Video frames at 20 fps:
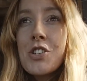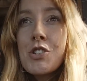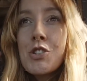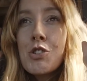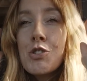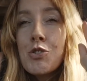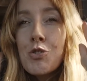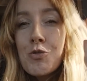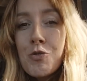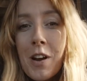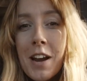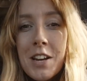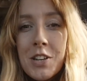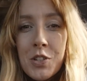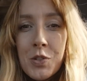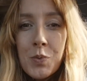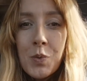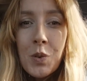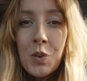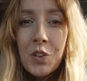straight
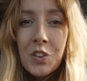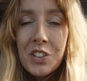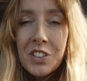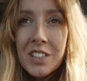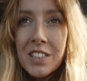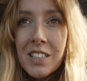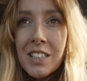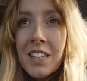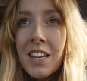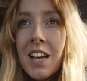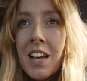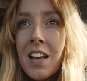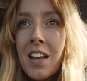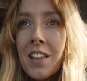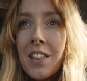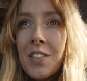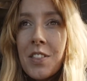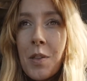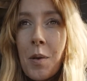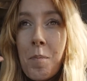towards
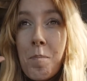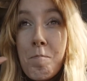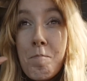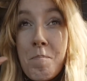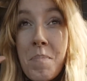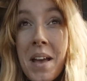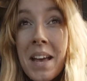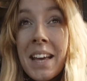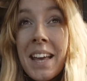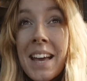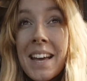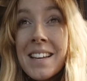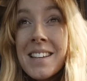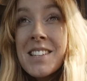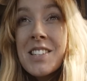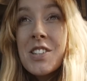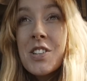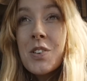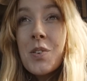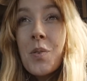the
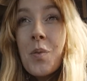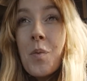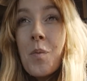biggest